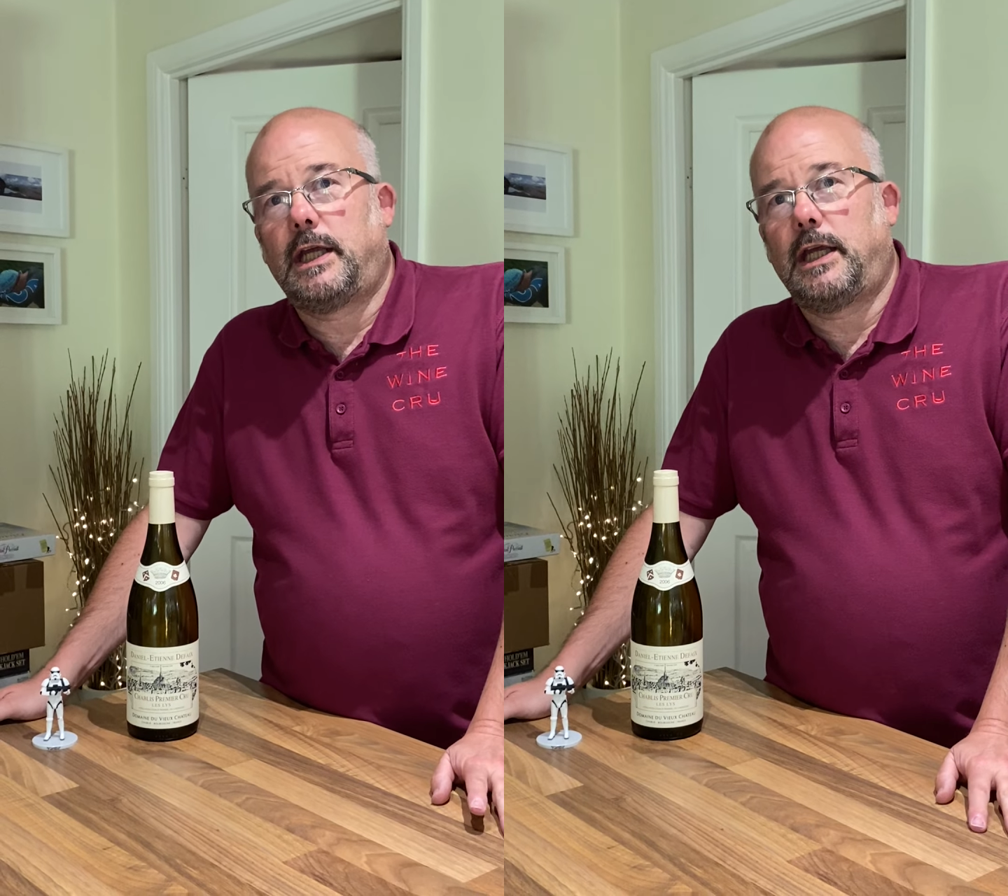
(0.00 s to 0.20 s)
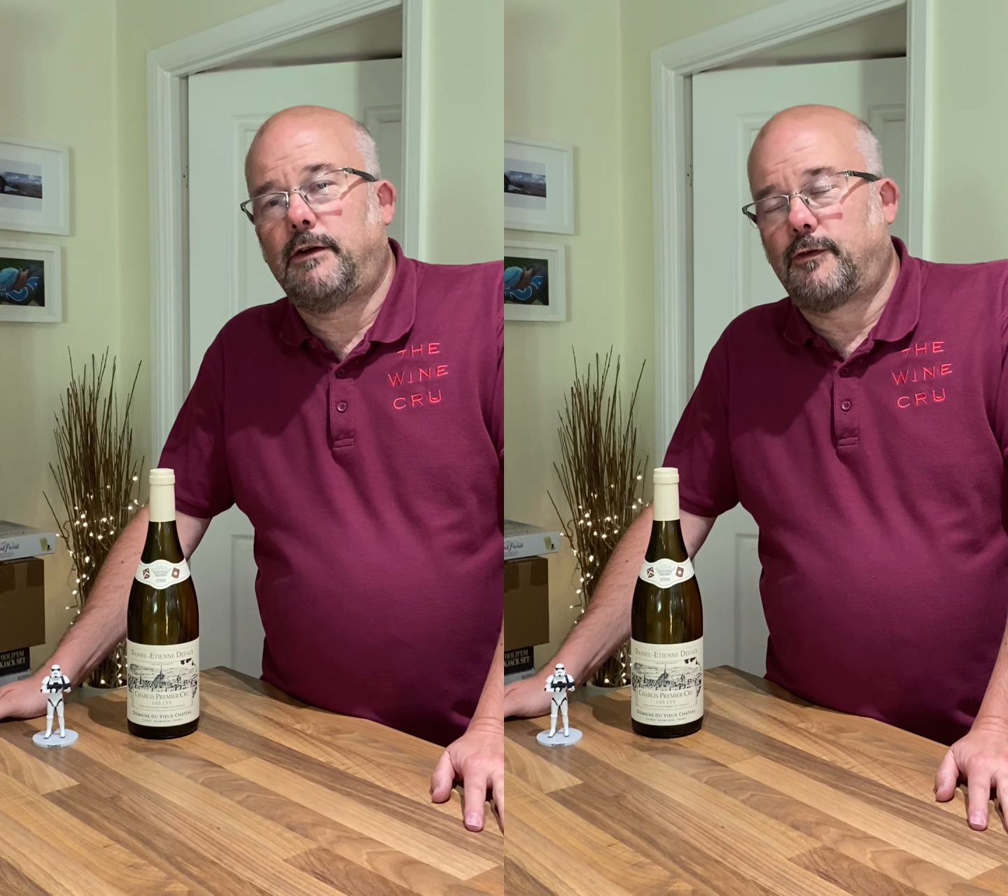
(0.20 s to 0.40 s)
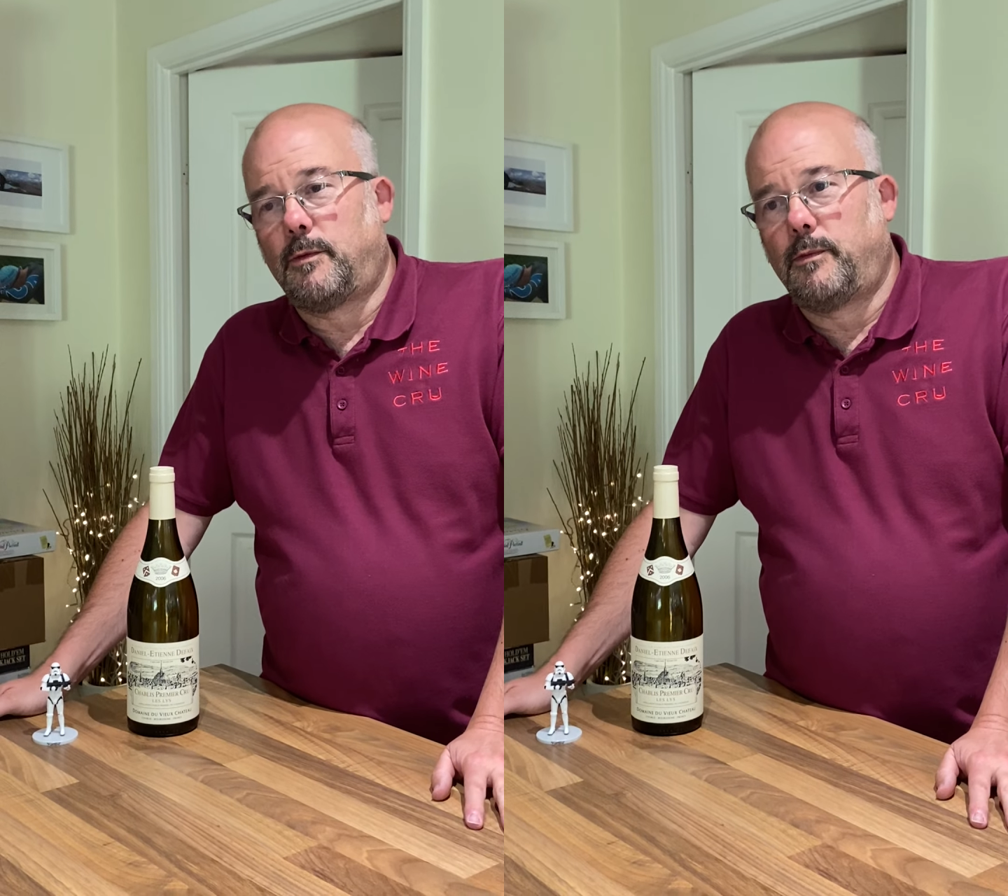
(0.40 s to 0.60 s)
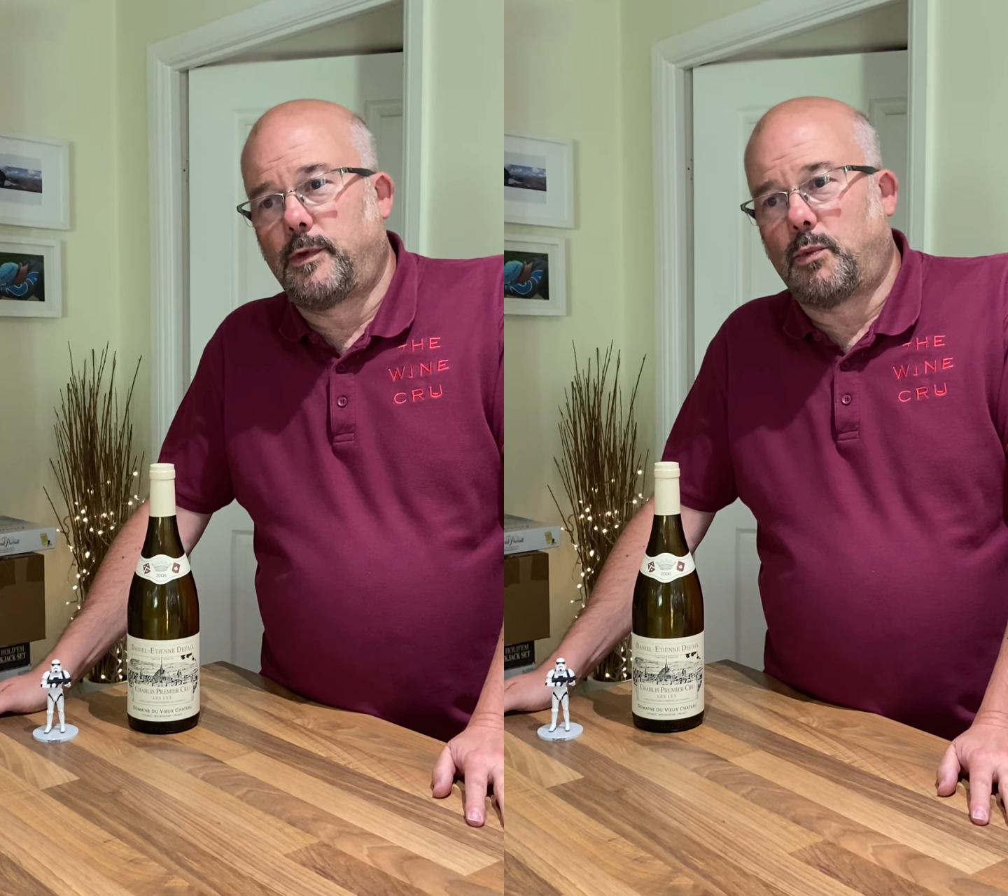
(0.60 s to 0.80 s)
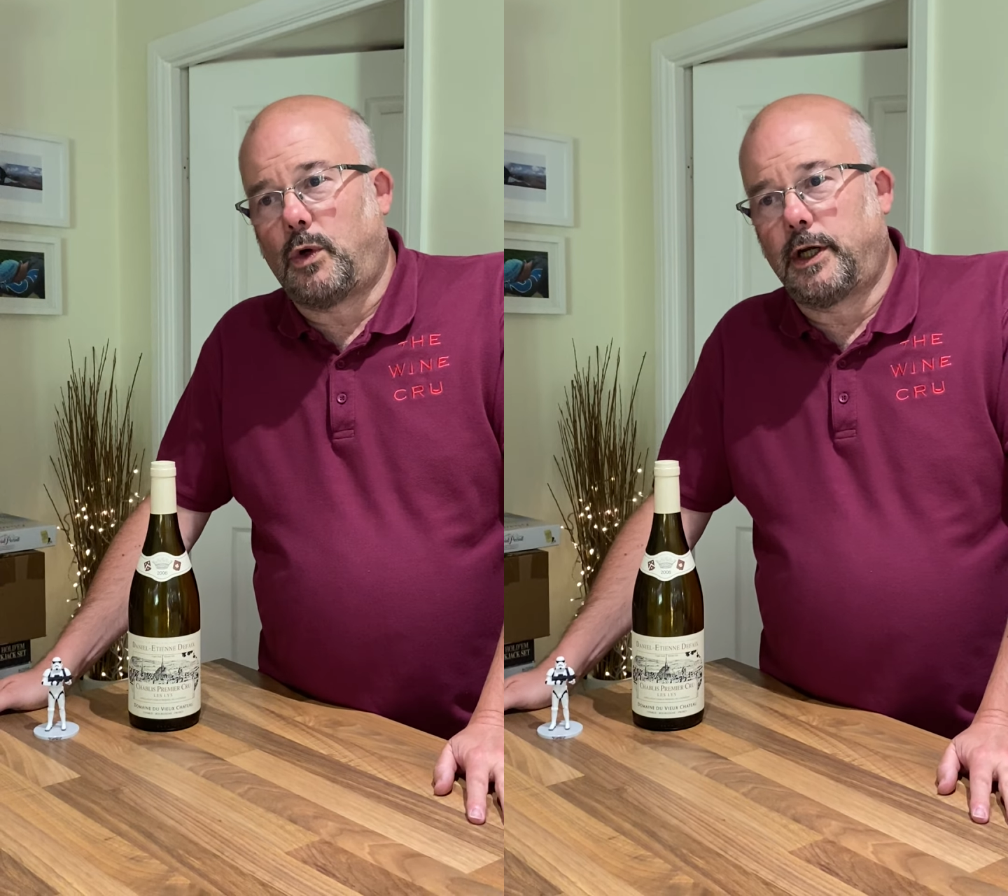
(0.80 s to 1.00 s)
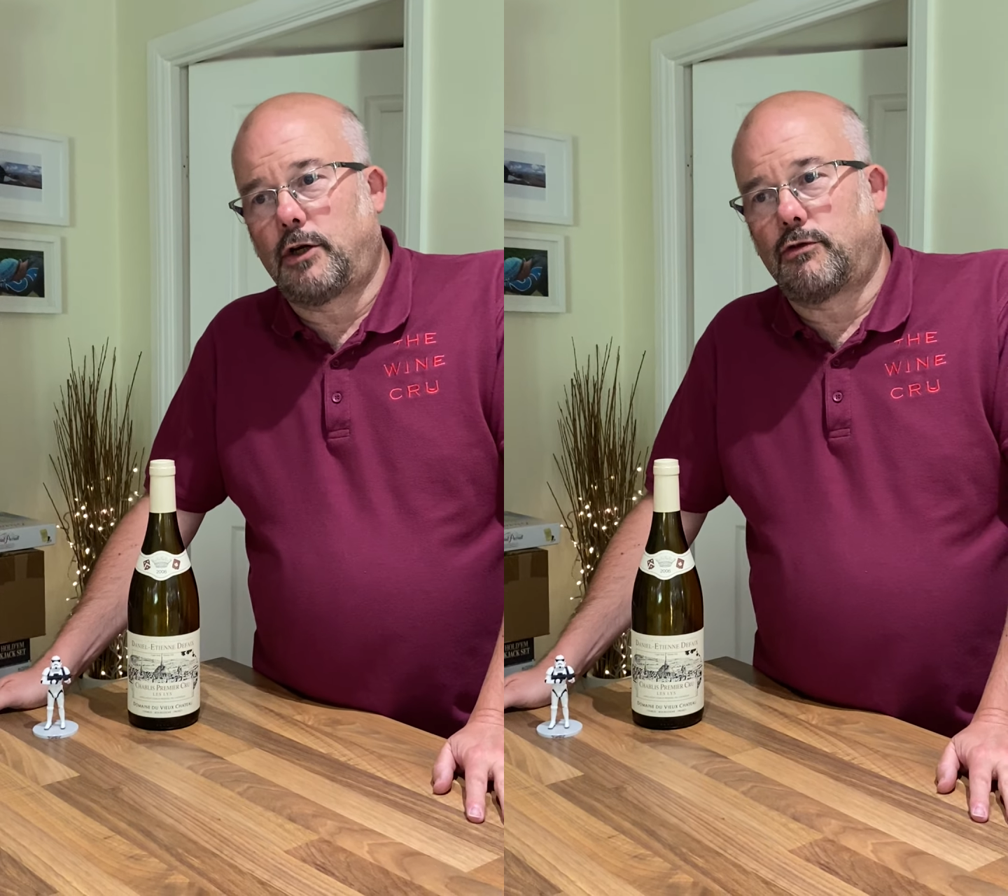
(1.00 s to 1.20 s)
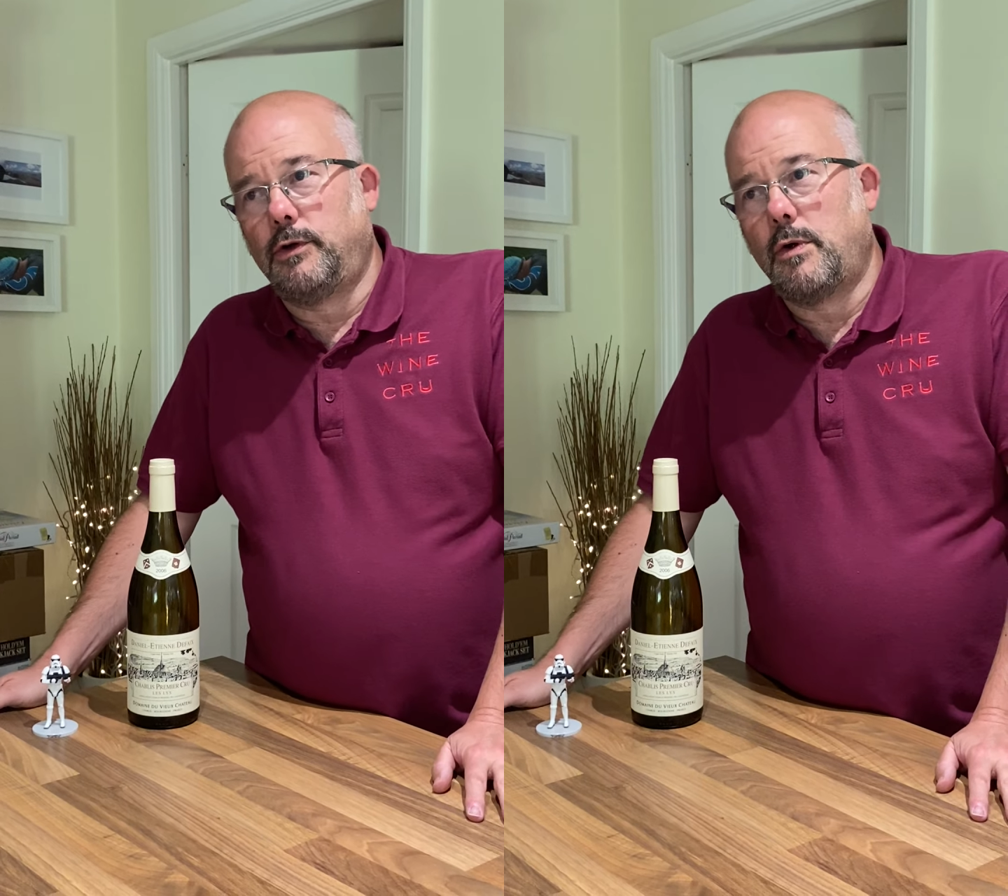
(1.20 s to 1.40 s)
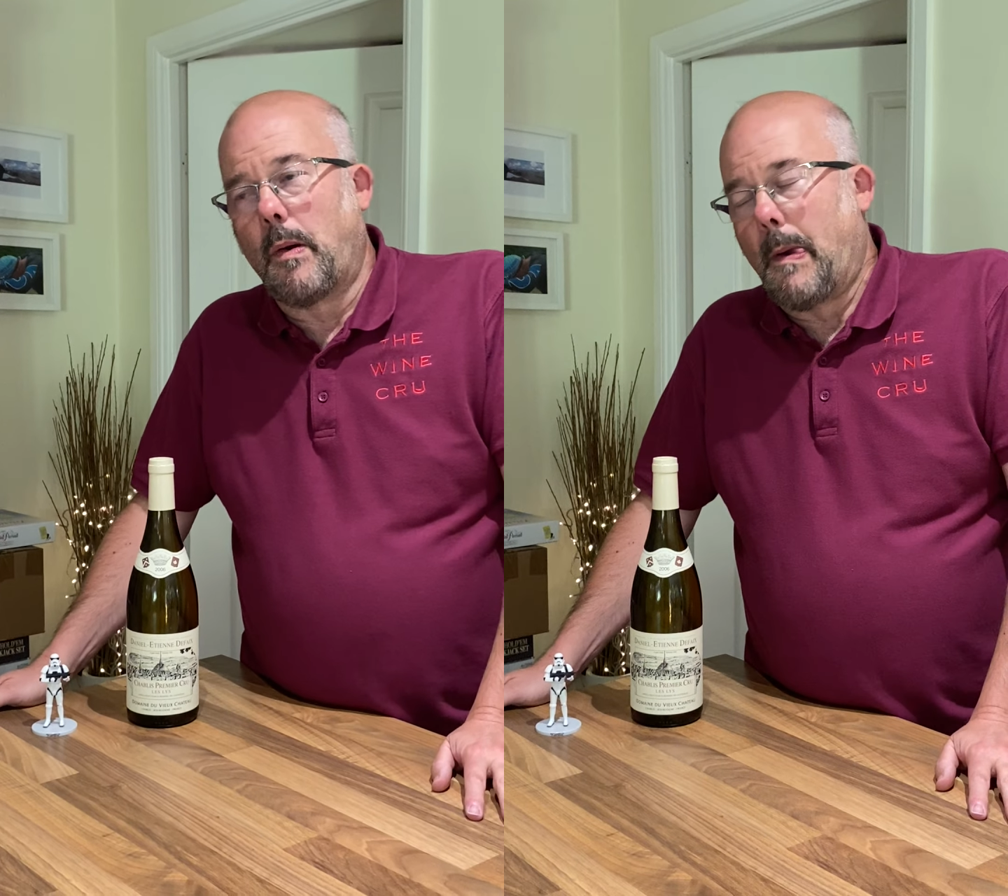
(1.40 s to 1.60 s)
here from the Wine Crew.